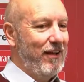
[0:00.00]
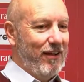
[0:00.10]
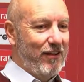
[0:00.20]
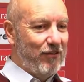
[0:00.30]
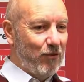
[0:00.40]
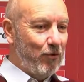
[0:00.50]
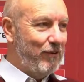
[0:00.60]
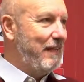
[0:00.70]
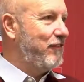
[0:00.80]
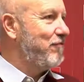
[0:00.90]
And all you
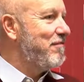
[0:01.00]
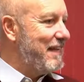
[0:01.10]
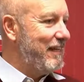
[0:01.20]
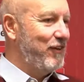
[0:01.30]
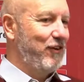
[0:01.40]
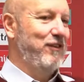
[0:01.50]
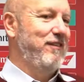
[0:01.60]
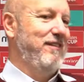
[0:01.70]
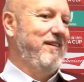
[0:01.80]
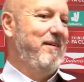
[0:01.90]
need is a really good
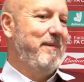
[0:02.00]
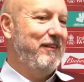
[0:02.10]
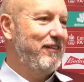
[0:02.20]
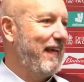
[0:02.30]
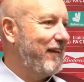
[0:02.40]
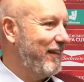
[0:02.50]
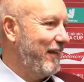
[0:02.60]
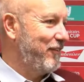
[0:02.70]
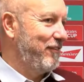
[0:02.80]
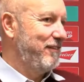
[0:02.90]
internet
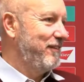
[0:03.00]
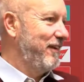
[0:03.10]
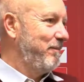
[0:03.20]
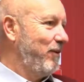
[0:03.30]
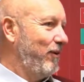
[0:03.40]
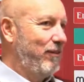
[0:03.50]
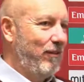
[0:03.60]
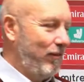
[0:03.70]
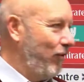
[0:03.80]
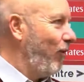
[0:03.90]
connection, not
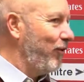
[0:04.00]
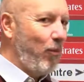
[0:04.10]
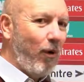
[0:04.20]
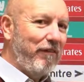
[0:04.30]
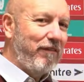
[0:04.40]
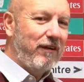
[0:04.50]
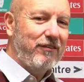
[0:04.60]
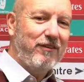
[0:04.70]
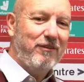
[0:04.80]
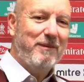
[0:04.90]
on a Wi-Fi, it's
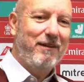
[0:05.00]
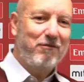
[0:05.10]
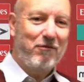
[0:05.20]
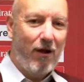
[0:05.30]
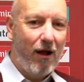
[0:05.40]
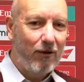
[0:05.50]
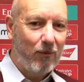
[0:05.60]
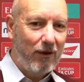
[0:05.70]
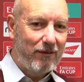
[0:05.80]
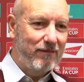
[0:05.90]
got to be done through a hard
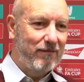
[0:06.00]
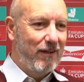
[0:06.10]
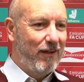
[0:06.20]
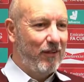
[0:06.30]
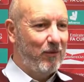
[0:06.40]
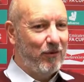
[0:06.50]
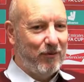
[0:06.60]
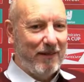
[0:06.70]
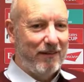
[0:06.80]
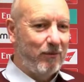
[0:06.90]
wire, otherwise you
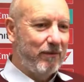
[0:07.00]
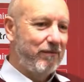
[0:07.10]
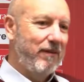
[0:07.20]
end up with